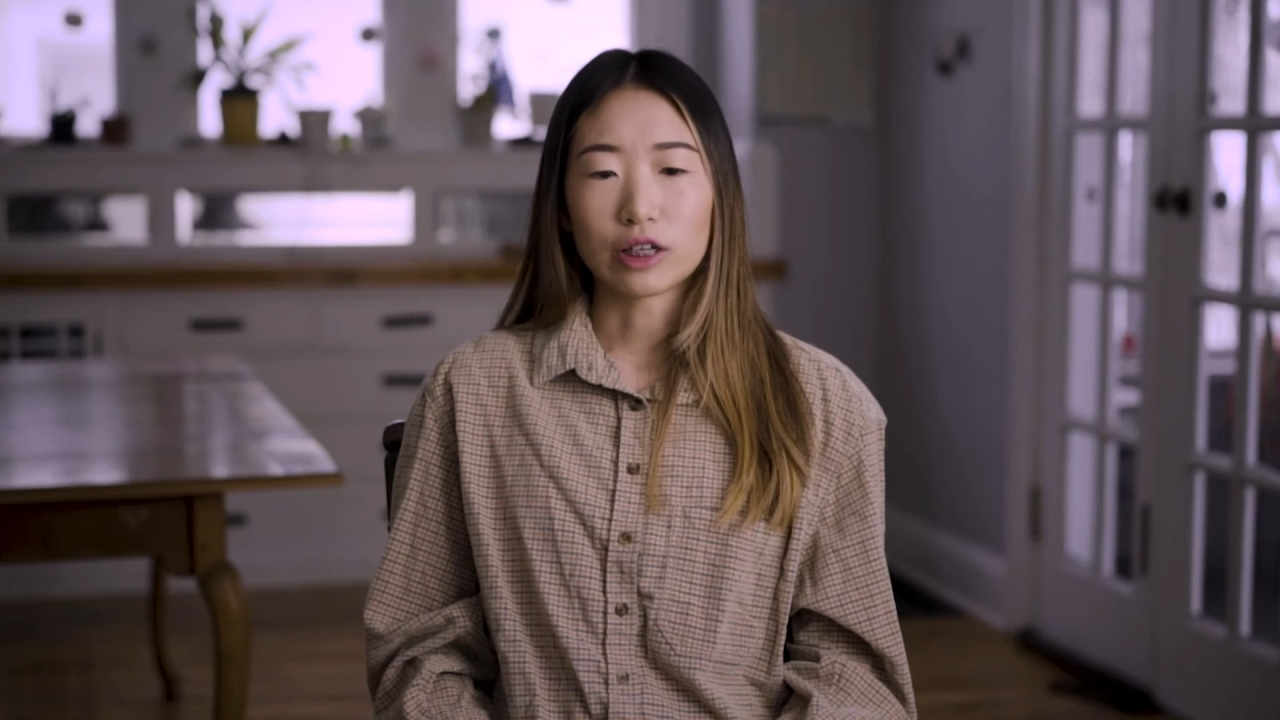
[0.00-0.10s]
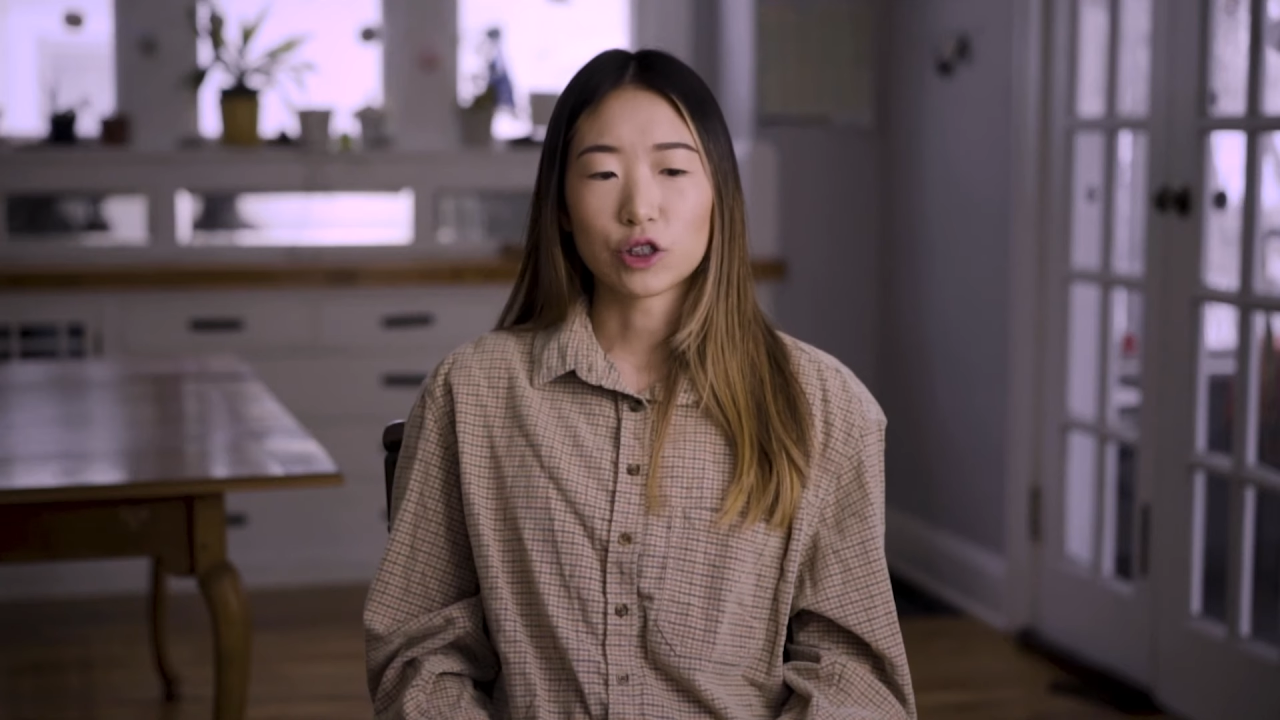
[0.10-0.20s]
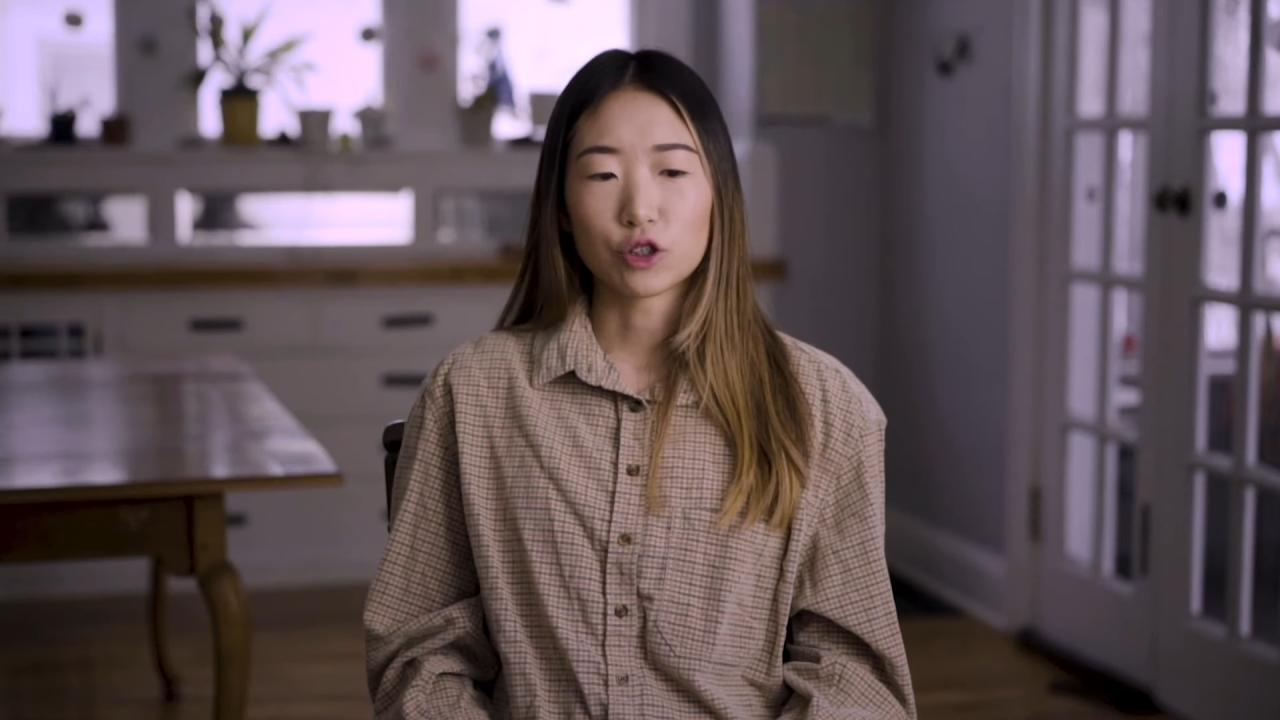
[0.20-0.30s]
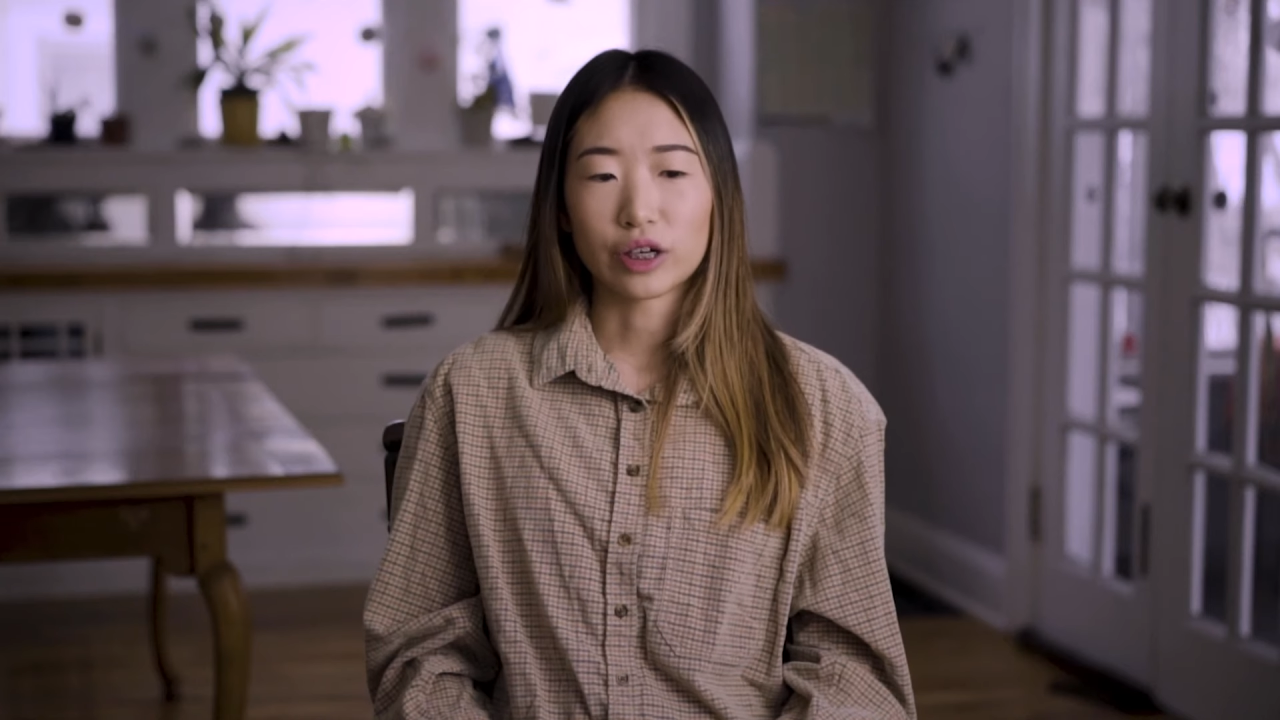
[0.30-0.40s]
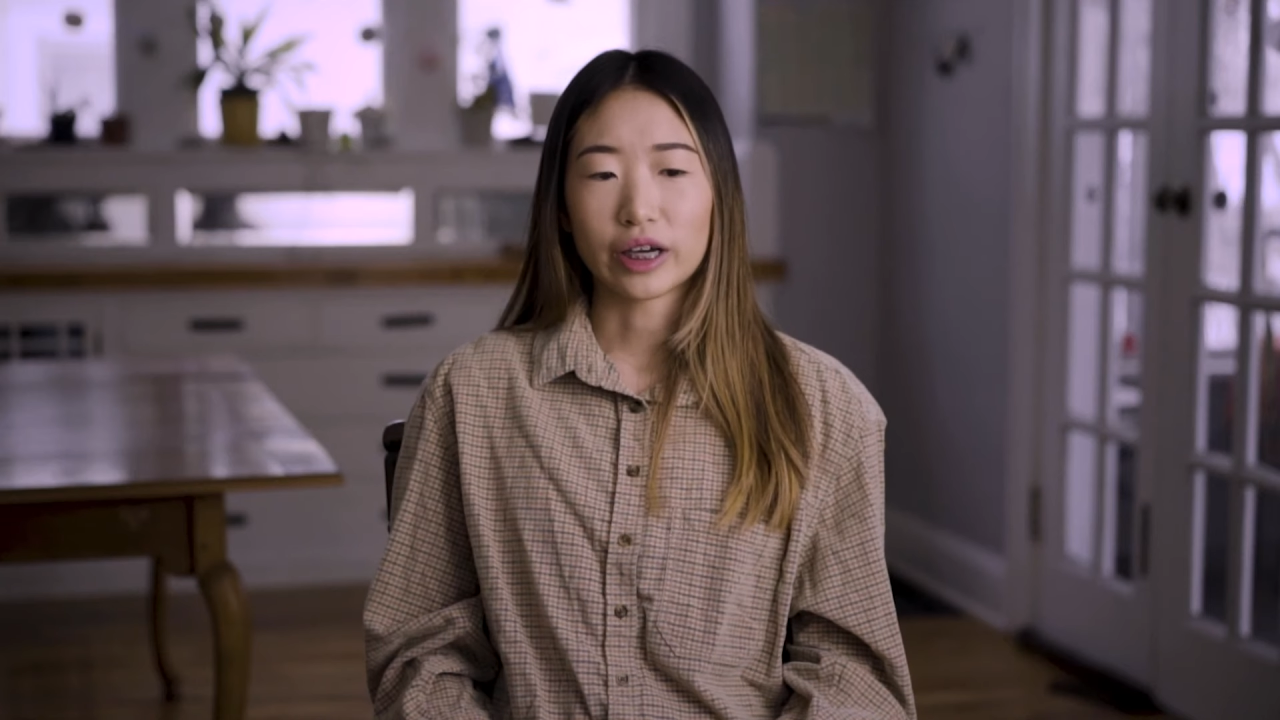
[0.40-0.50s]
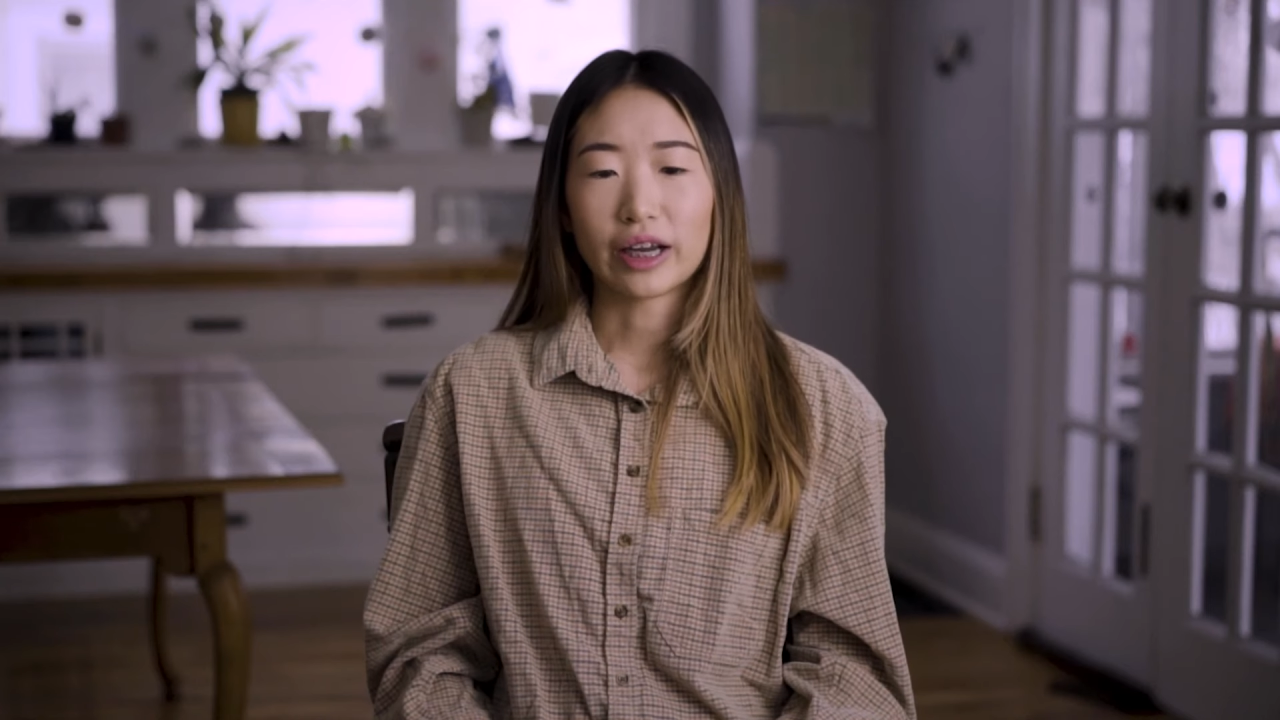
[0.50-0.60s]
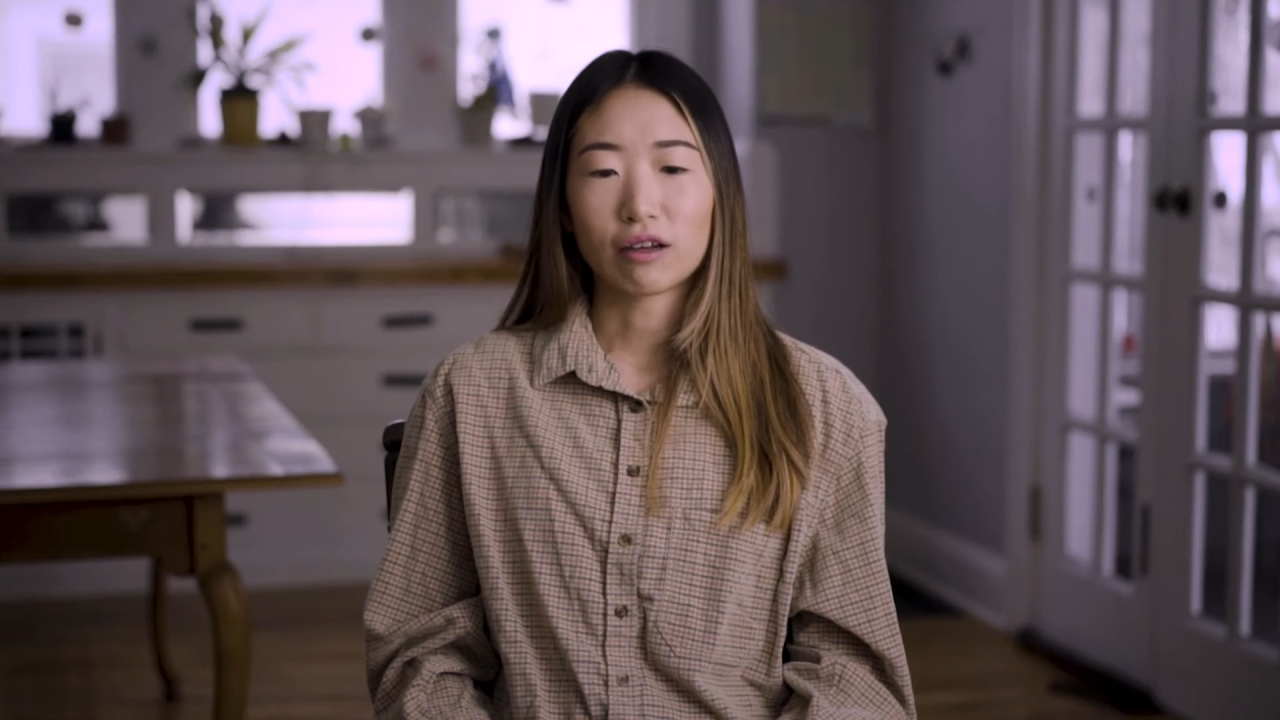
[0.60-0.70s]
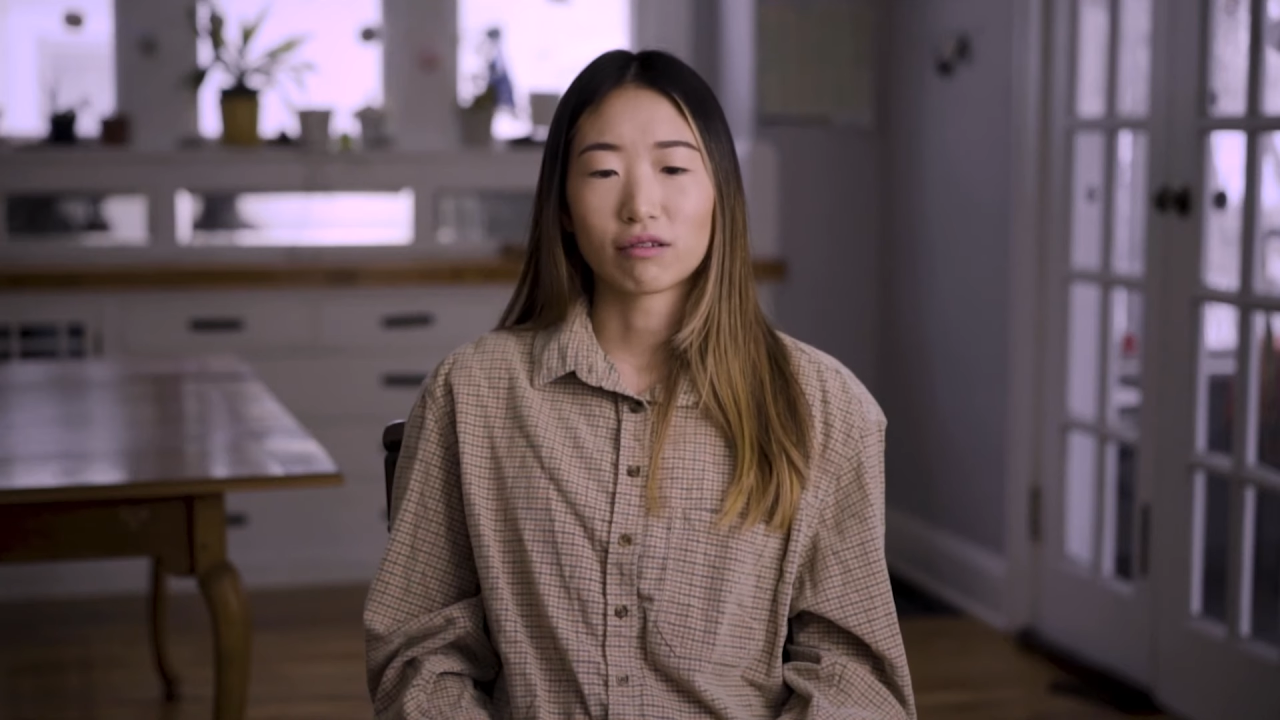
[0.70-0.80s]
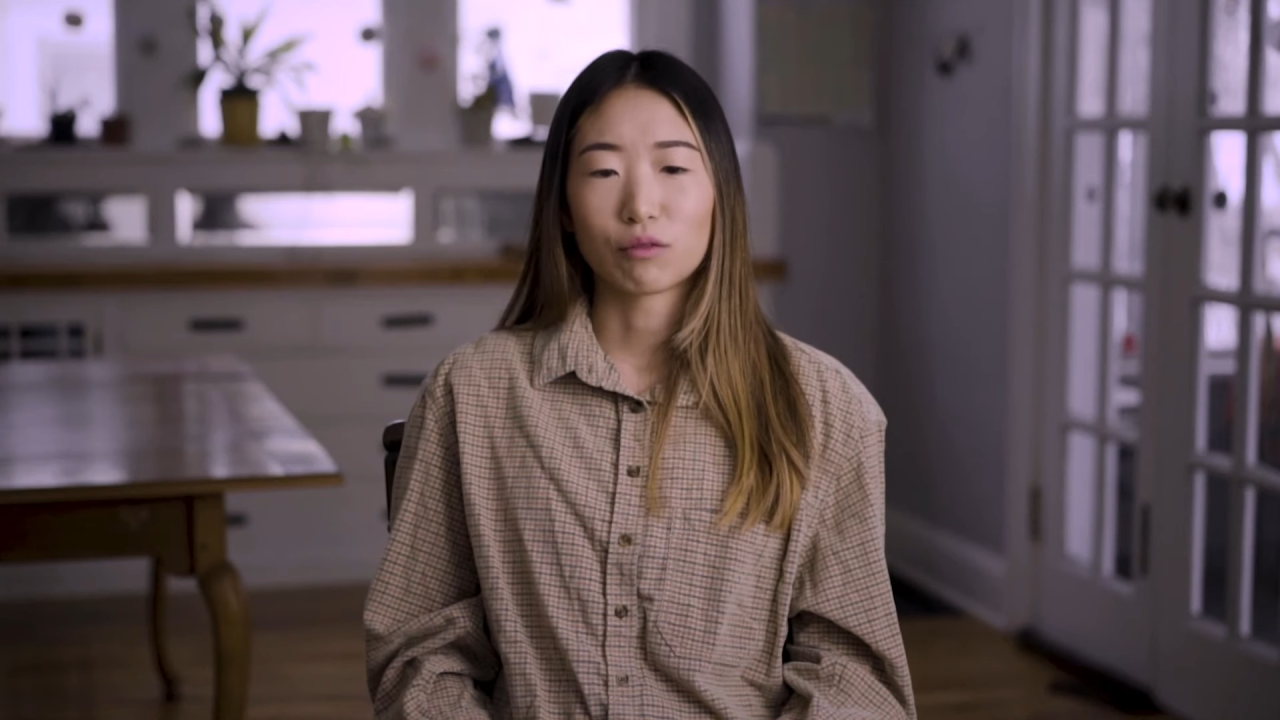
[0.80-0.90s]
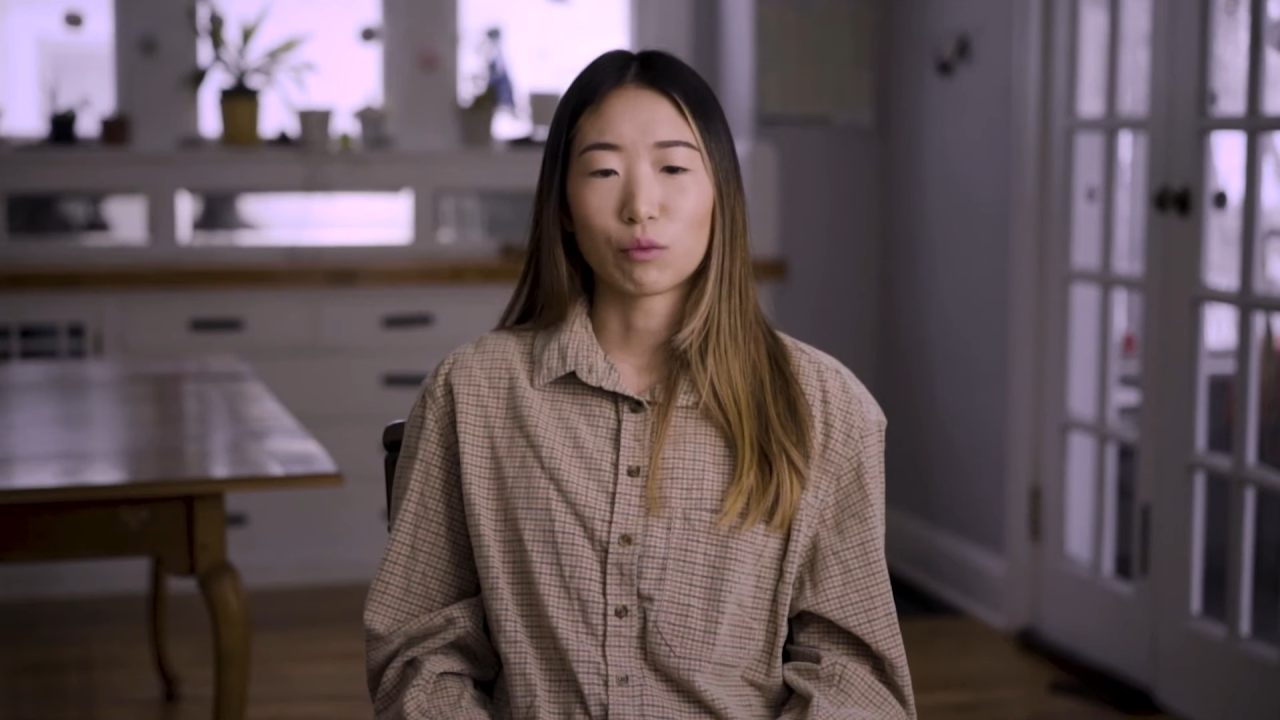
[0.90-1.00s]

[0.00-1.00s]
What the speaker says: history,